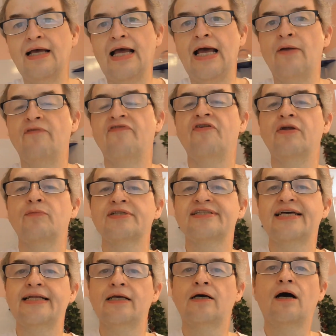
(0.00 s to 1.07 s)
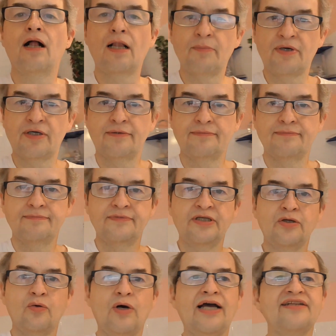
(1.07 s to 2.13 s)
everything was getting calmer. You
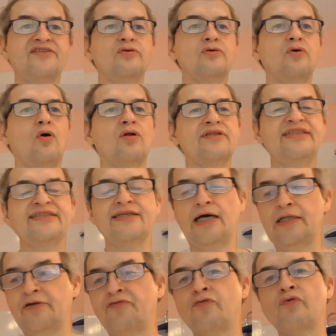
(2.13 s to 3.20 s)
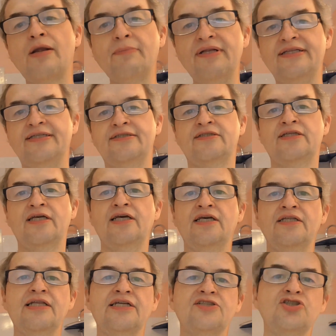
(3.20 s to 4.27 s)
know, I took all these kind of remedies
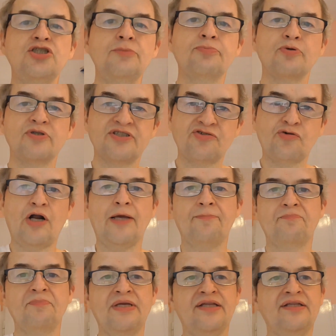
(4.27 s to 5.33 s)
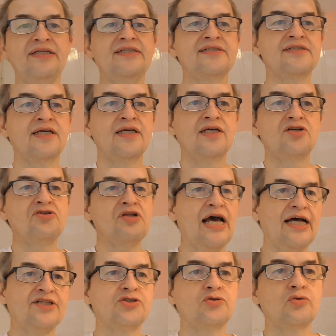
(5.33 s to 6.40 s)
that she prescribed me, these
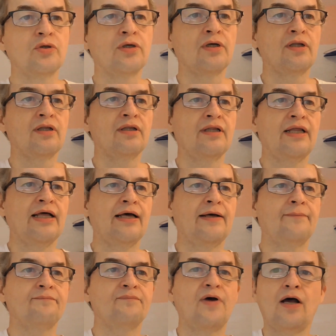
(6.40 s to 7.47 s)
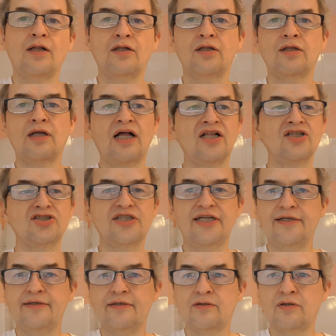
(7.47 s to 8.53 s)
natural
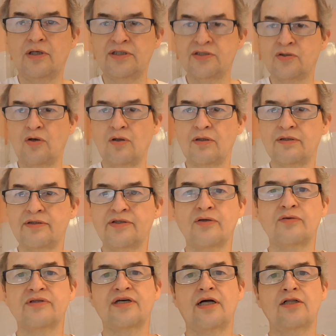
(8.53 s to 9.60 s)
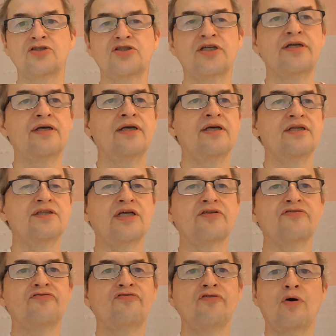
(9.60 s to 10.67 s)
algae, it's called, you know, the algae
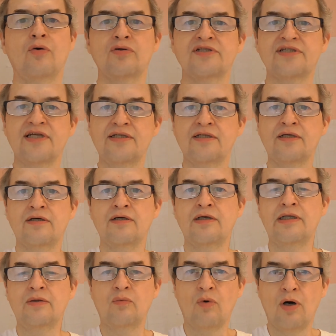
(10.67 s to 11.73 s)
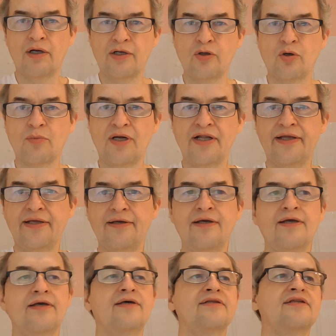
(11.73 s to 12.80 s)
that floats in the water normally.
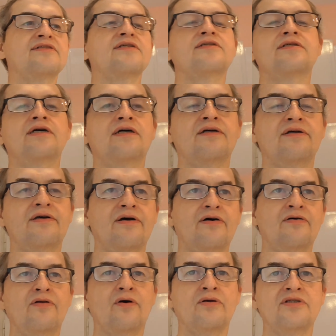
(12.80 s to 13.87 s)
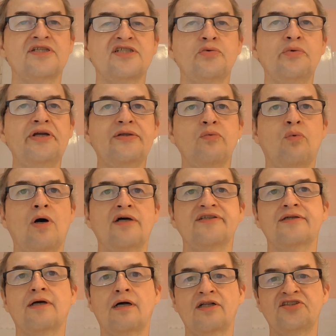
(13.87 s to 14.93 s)
This is a sweet
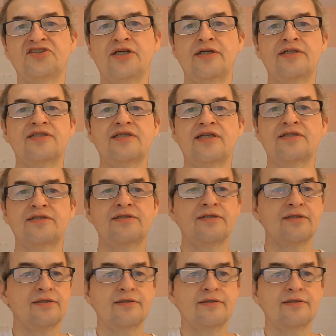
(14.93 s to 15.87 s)
water algae. It's